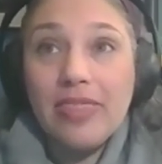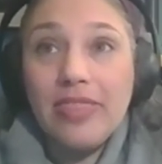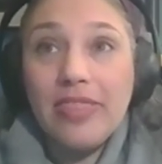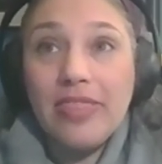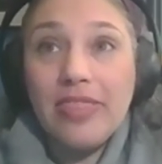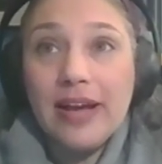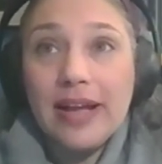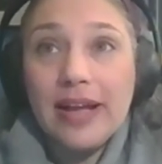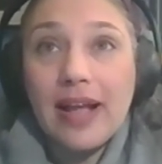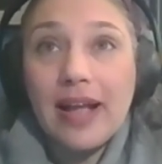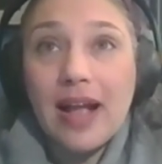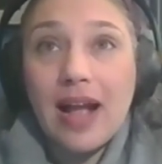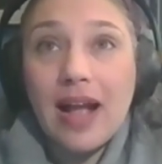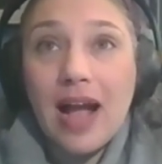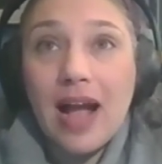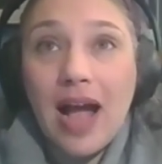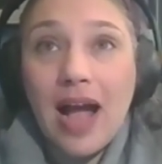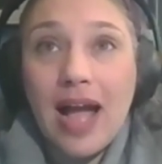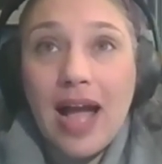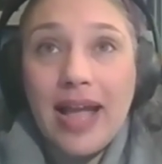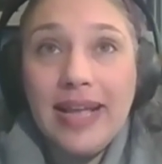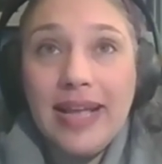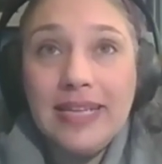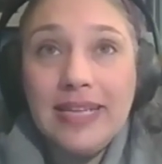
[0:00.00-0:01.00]
The
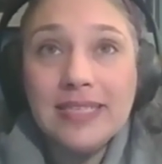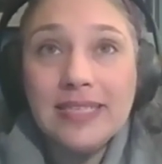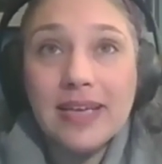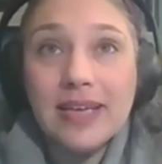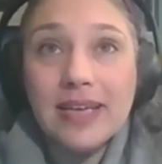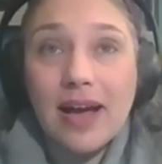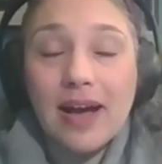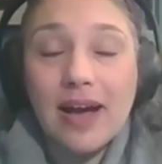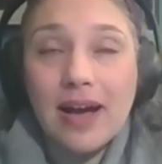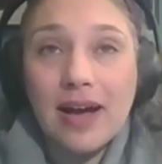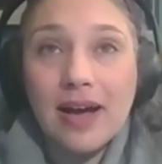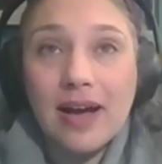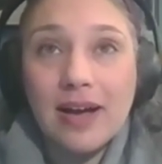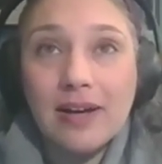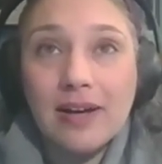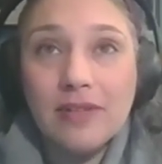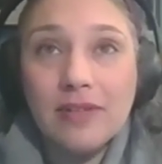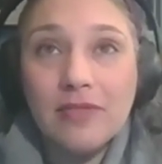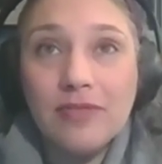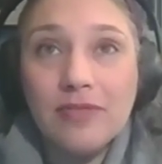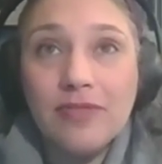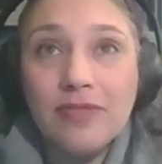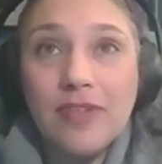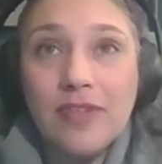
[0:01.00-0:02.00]
kind
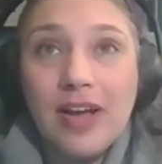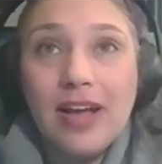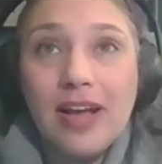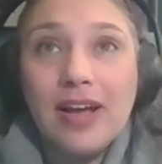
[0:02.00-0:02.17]
of